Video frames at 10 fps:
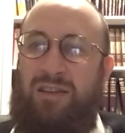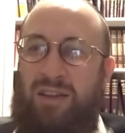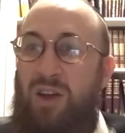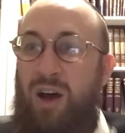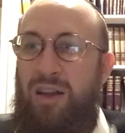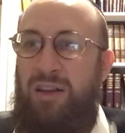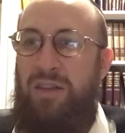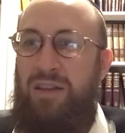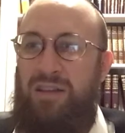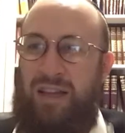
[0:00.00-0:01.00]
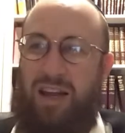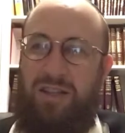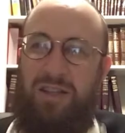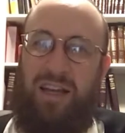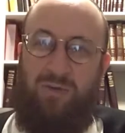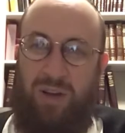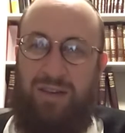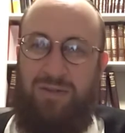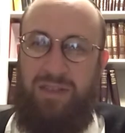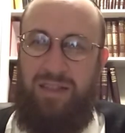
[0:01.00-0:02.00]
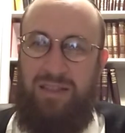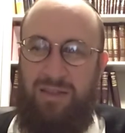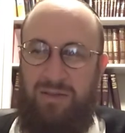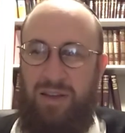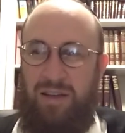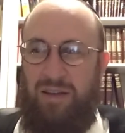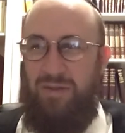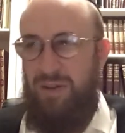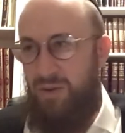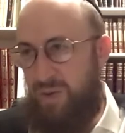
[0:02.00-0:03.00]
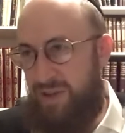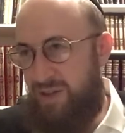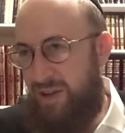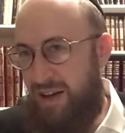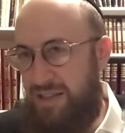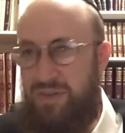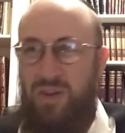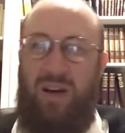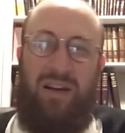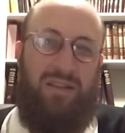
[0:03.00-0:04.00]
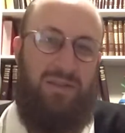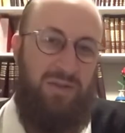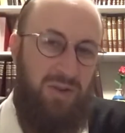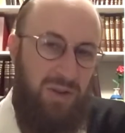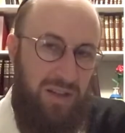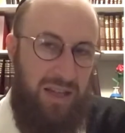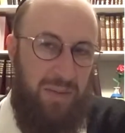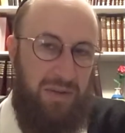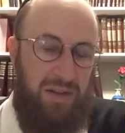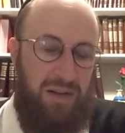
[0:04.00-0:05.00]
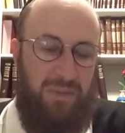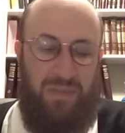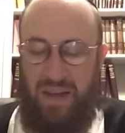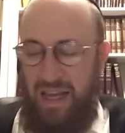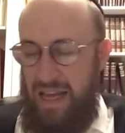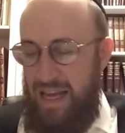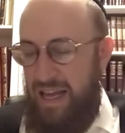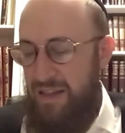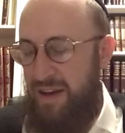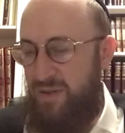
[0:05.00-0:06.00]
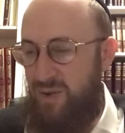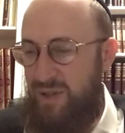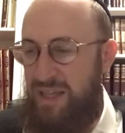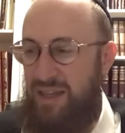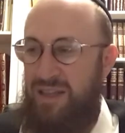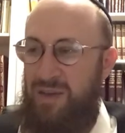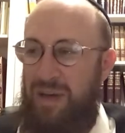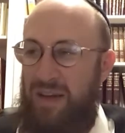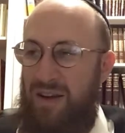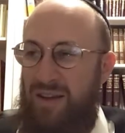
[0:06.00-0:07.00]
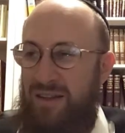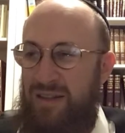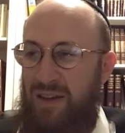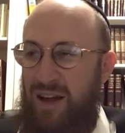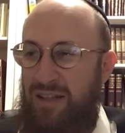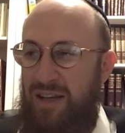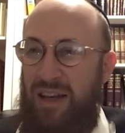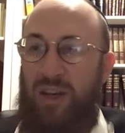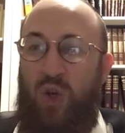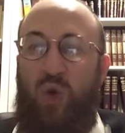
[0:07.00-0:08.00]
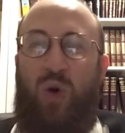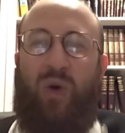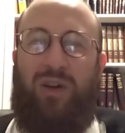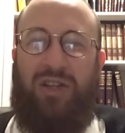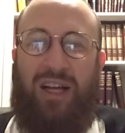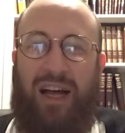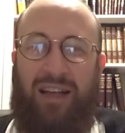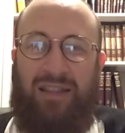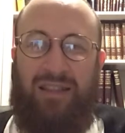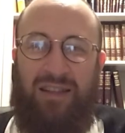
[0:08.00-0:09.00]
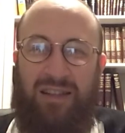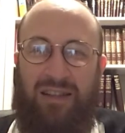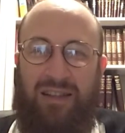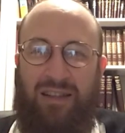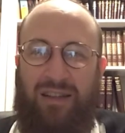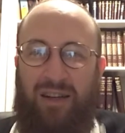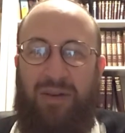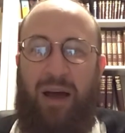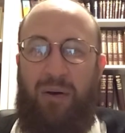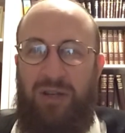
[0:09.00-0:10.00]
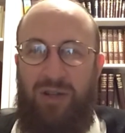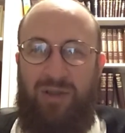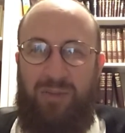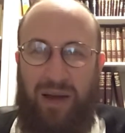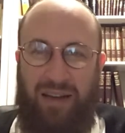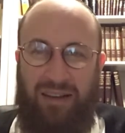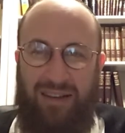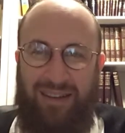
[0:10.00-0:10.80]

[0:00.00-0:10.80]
godly things actually have relevance. If they do what's good in the eyes of God, good things happen to them. And then if you see things the way God does, God is going to let you call the shots of how He should respond.